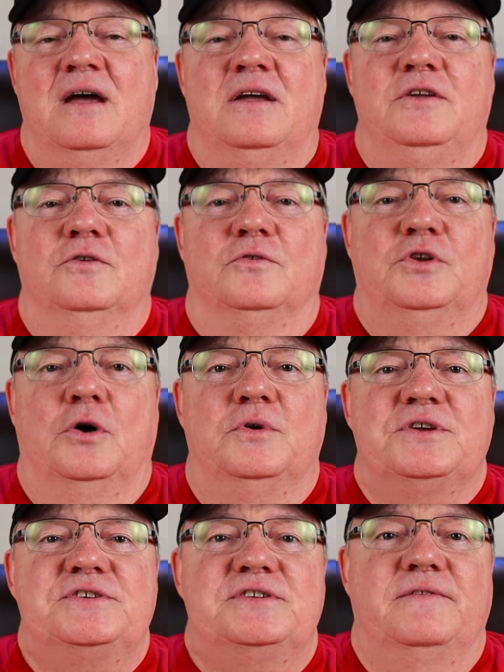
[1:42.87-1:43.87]
you'll
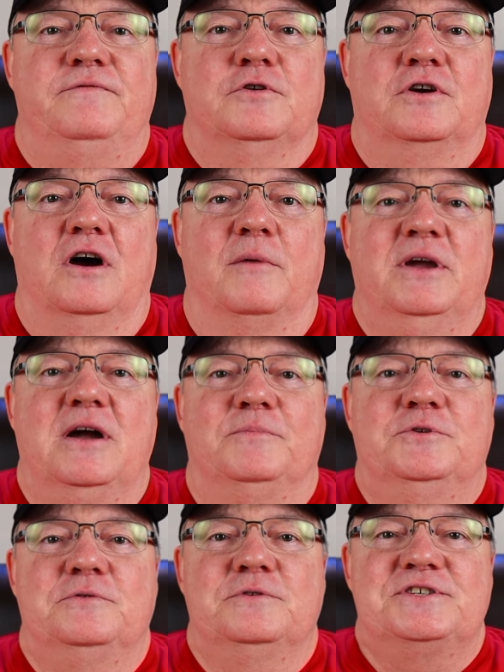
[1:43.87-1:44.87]
notice if you're coming up
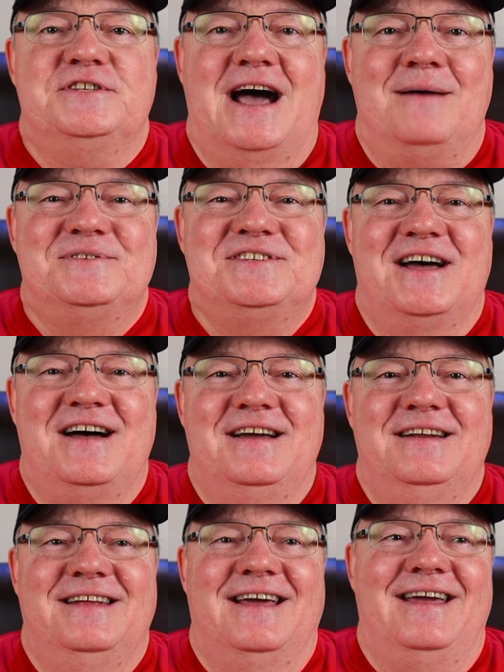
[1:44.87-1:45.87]
to a stop
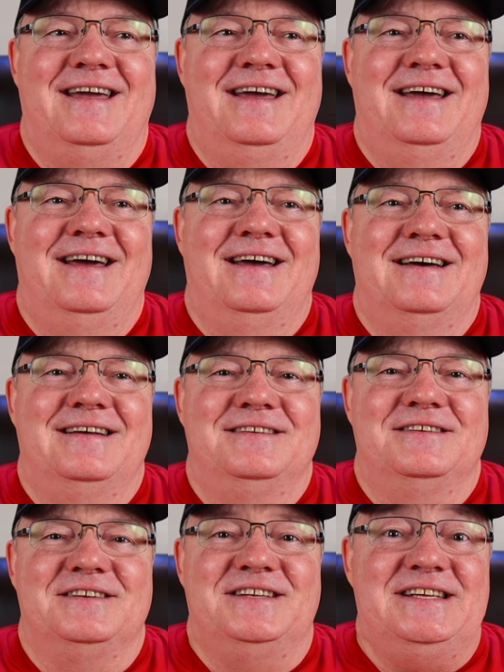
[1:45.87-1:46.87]
sign
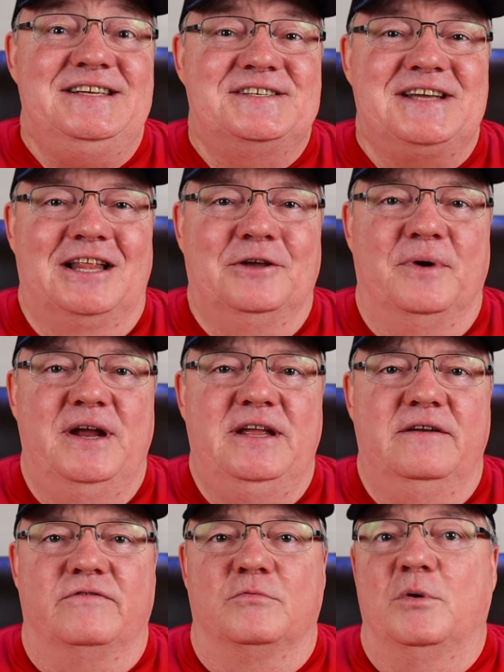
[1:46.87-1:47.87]
and
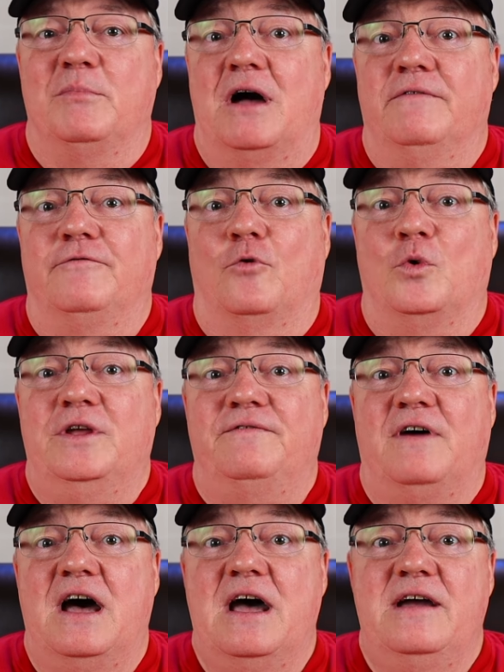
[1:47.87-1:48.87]
decelerating from about
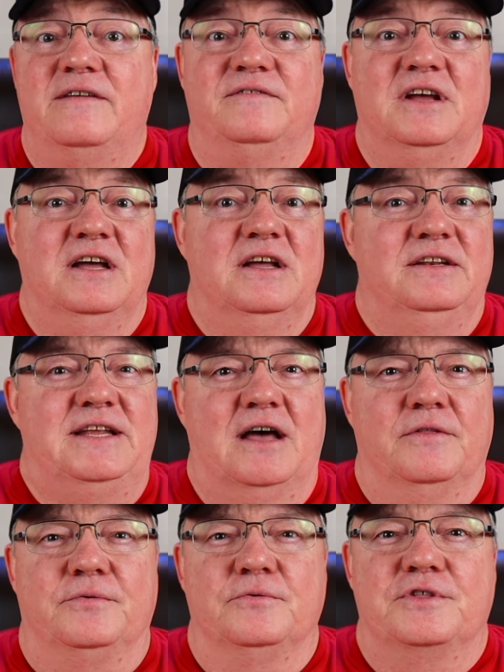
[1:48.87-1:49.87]
45
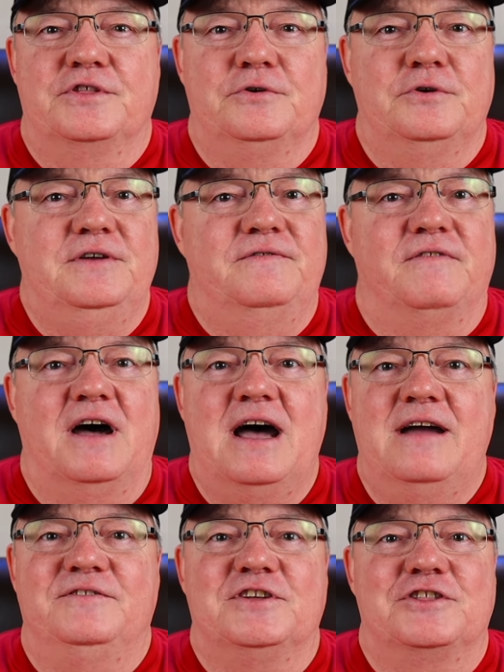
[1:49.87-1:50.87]
down through
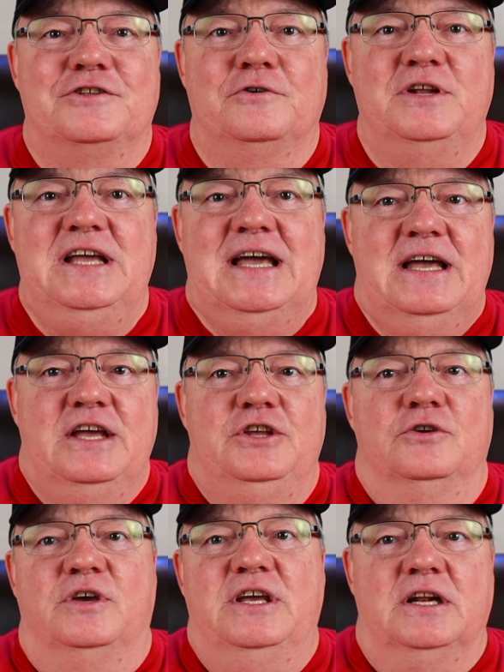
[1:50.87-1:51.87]
35 to 30,
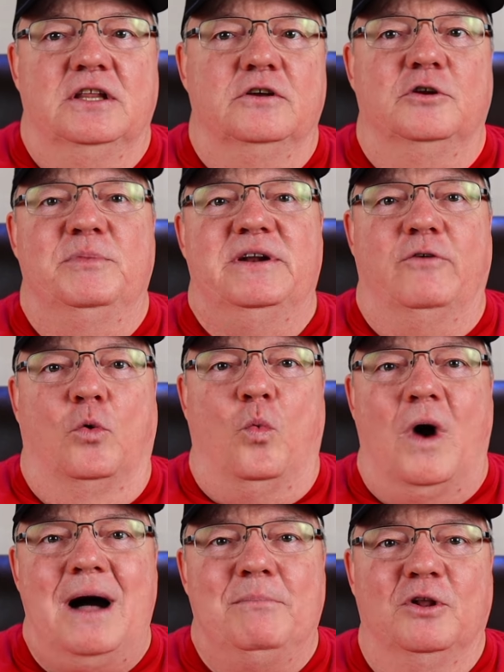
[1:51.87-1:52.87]
you'll get a little bit of a
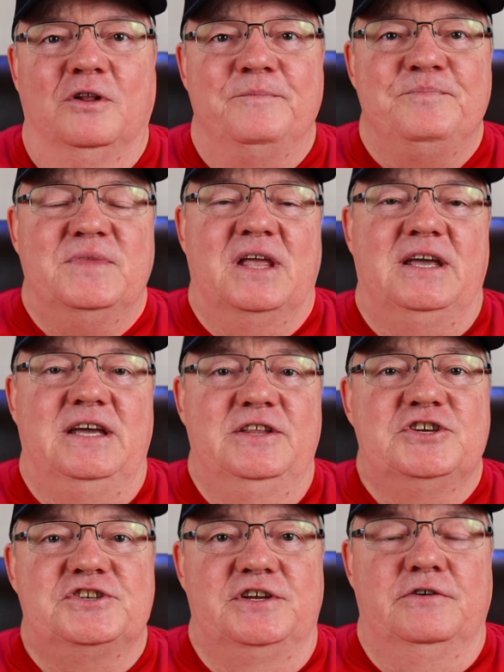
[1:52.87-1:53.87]
wobble in
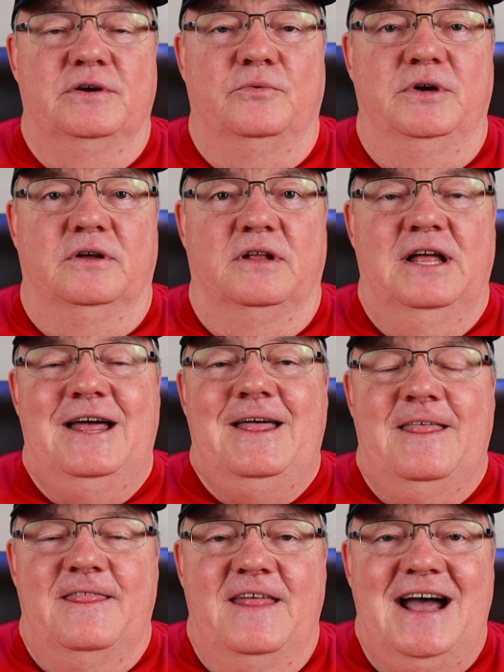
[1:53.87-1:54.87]
the steering wheel.
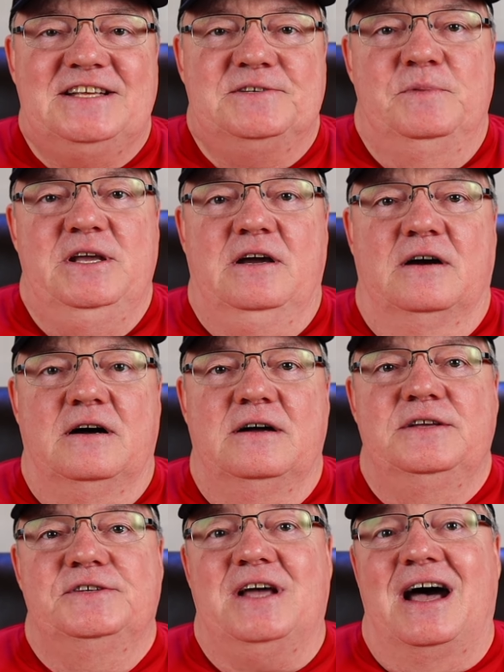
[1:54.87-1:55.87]
That's
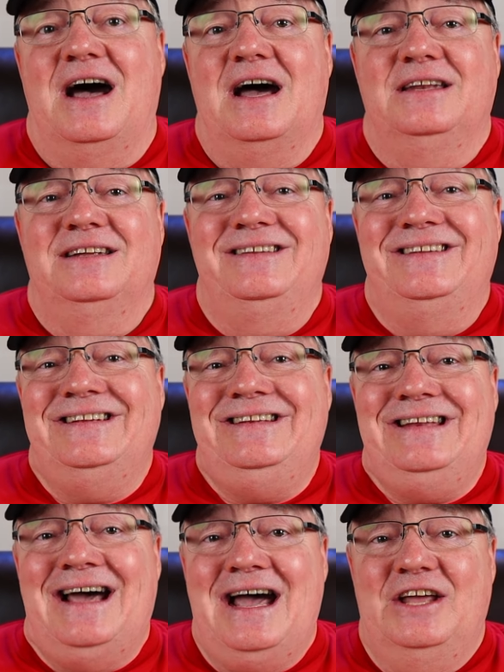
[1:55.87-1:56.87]
because Honda did
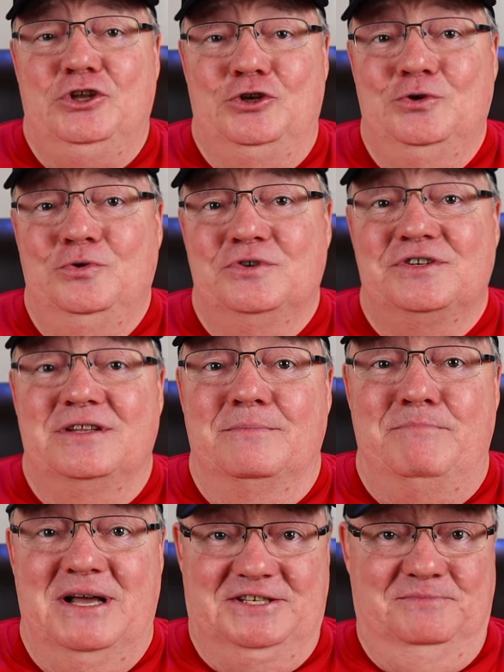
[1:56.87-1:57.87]
not use the
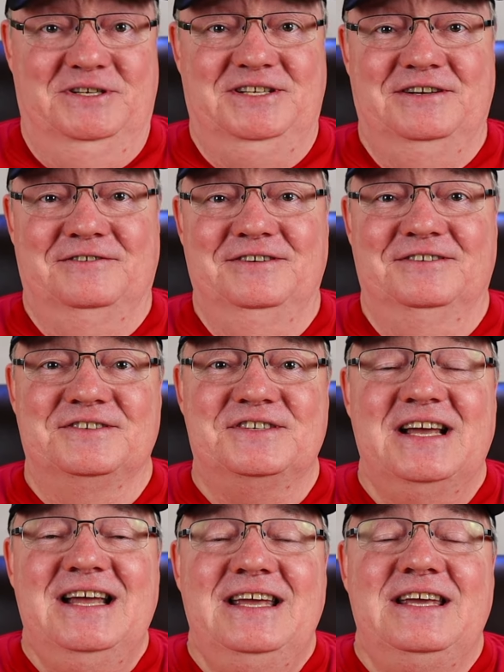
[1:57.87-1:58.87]
best materials
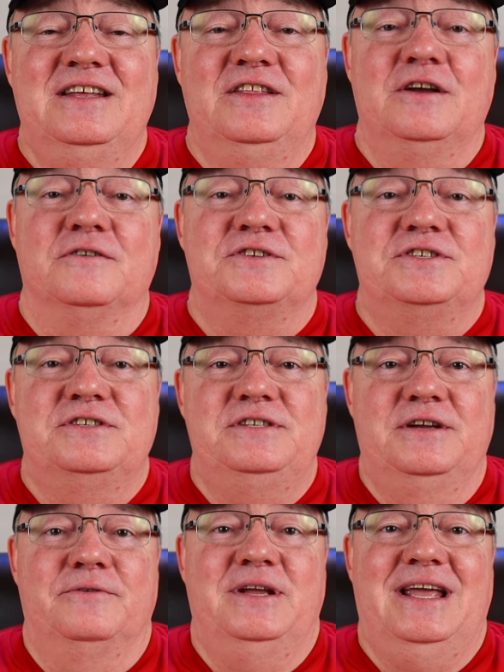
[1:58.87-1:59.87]
in their
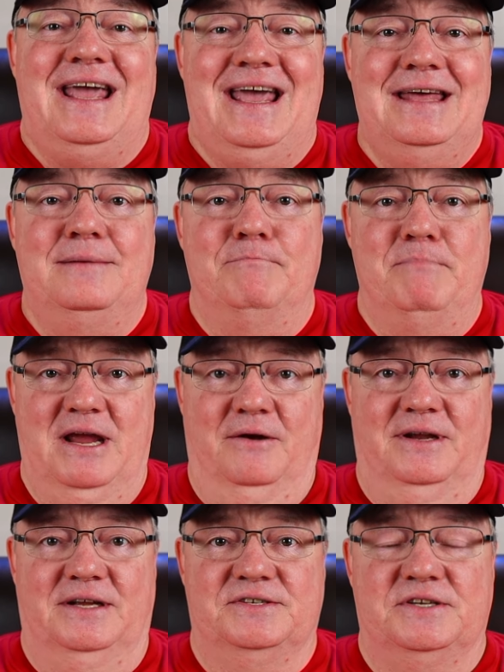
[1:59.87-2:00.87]
steering head
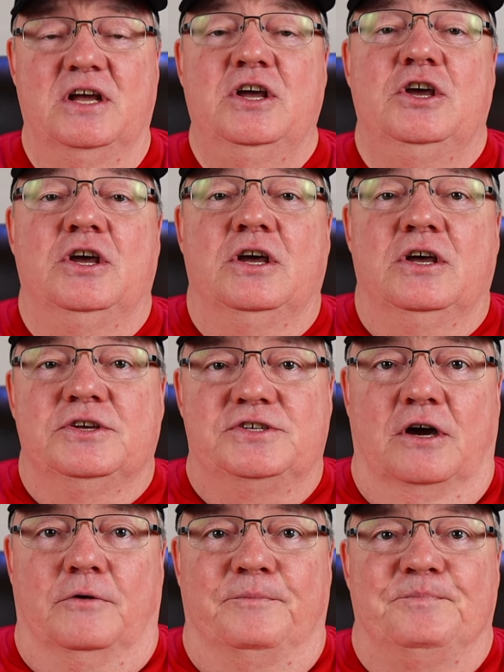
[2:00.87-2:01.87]
bearings.
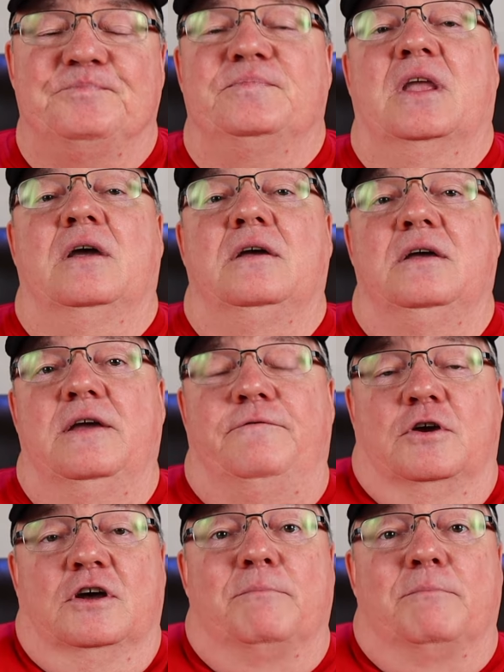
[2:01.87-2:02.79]
So, if you're going